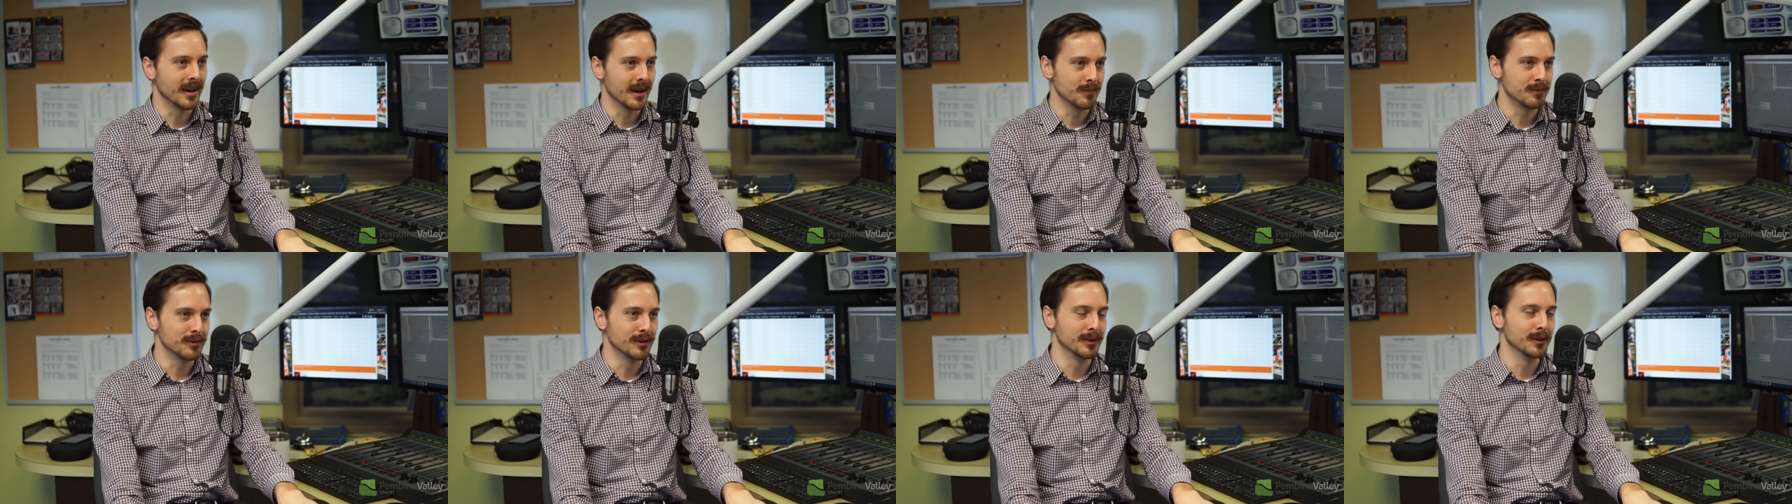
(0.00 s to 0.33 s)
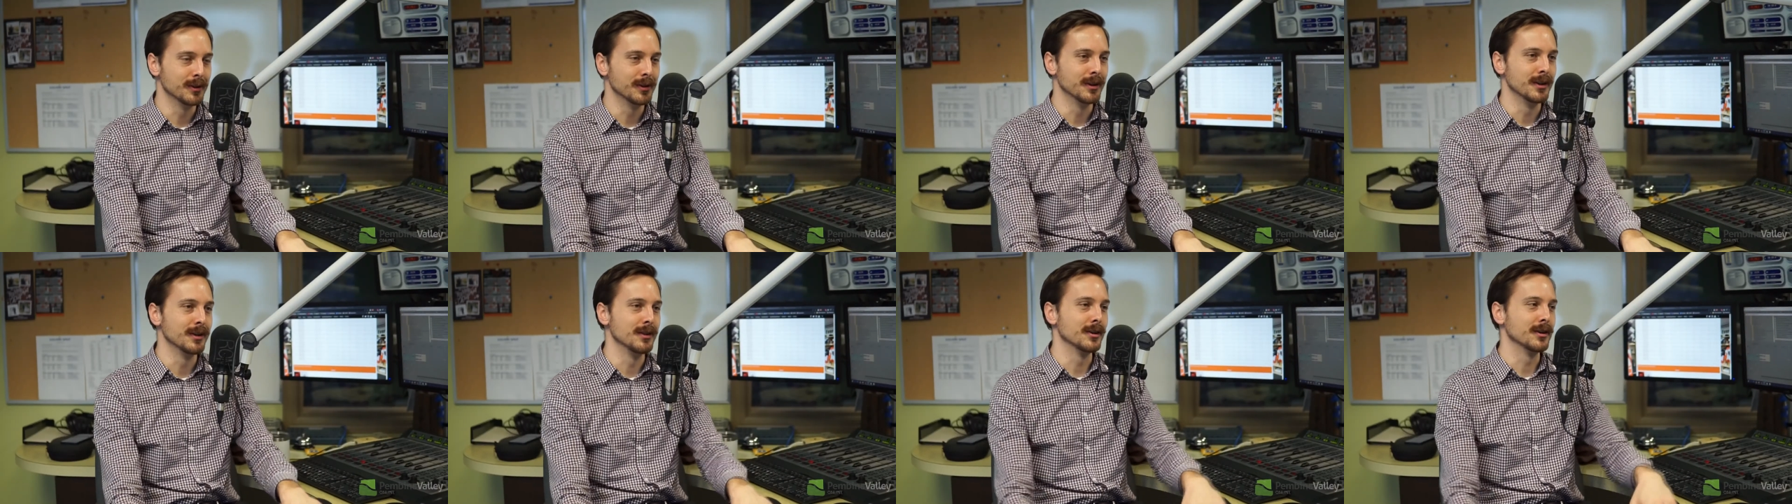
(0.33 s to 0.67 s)

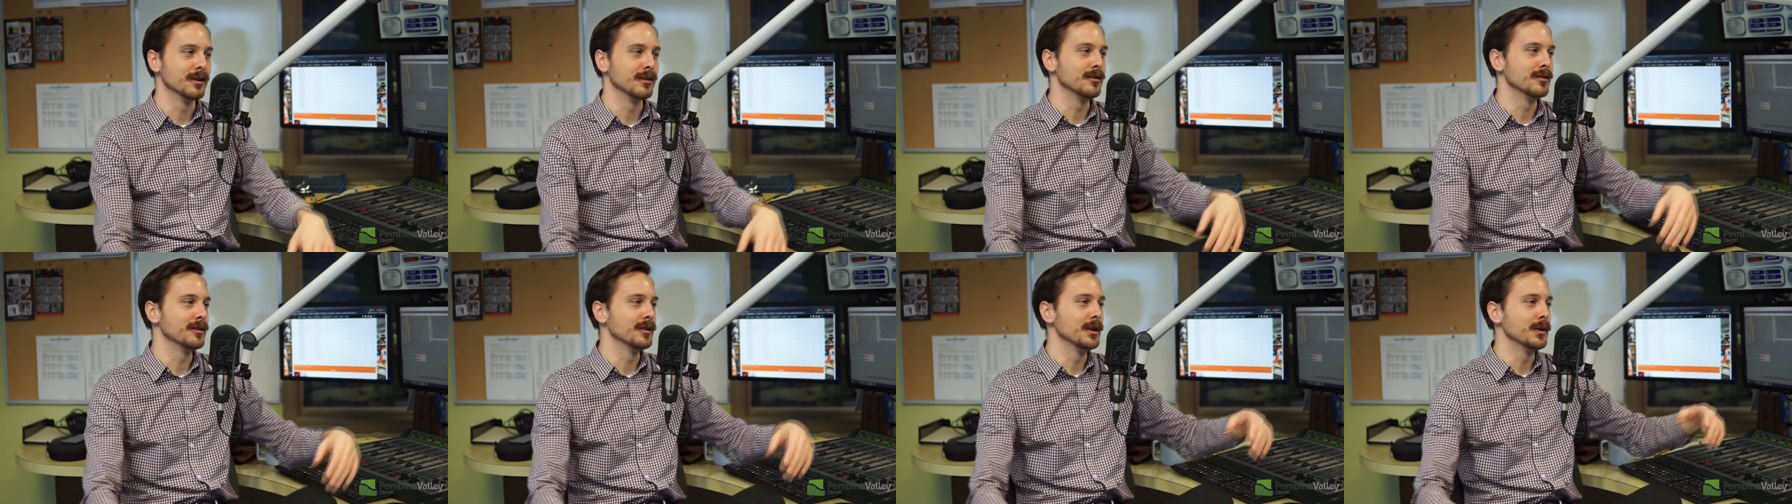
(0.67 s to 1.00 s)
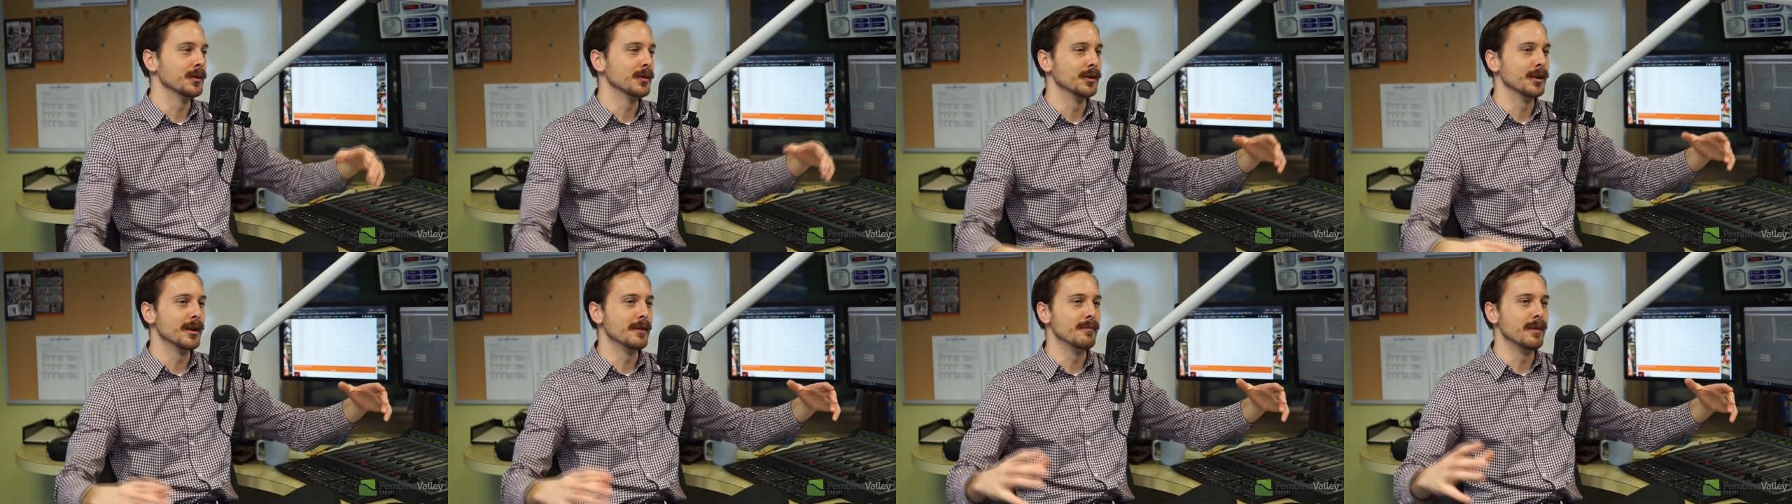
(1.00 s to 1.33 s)
Absolutely, and you could see it
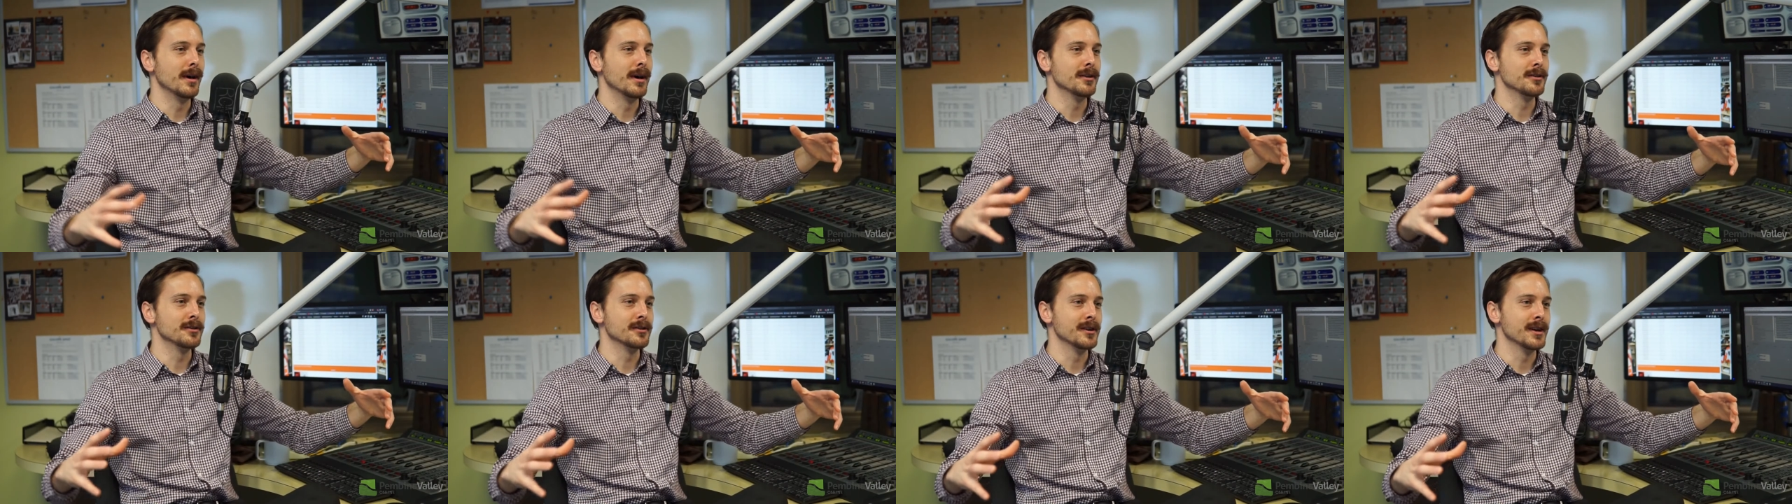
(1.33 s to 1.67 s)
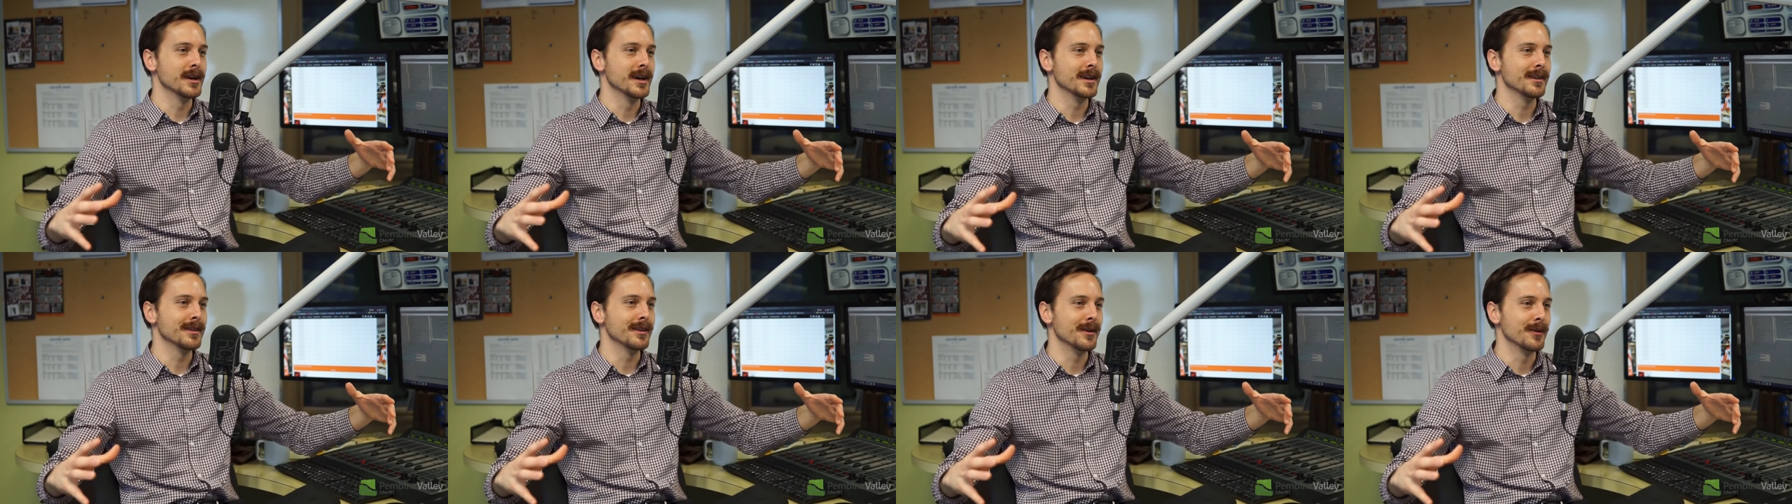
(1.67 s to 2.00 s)
when the buzzer
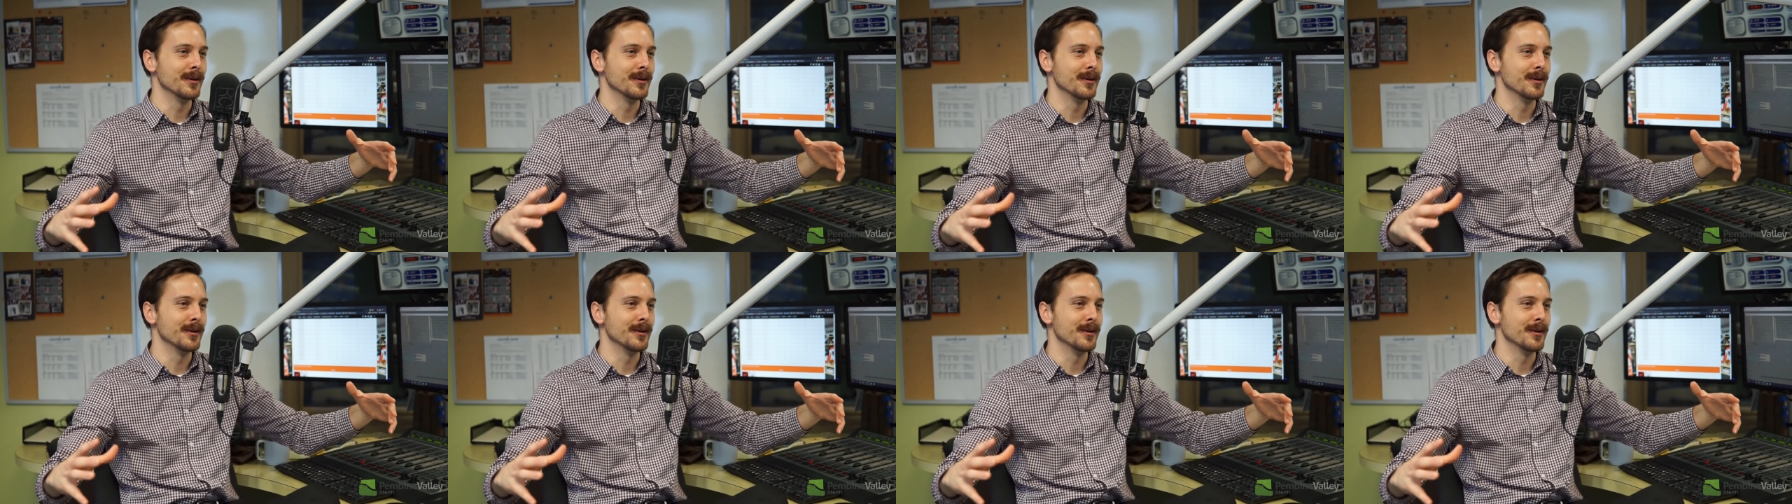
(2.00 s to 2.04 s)
hit.